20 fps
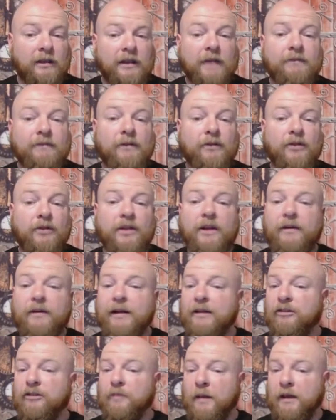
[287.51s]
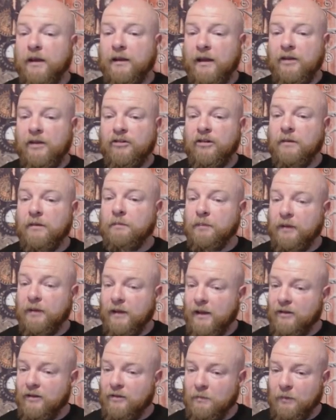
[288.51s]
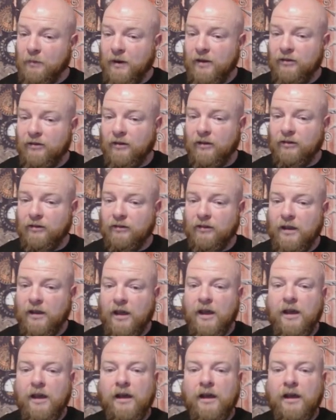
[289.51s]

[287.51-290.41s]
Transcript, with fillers: love of theory and speculation? Please embrace us.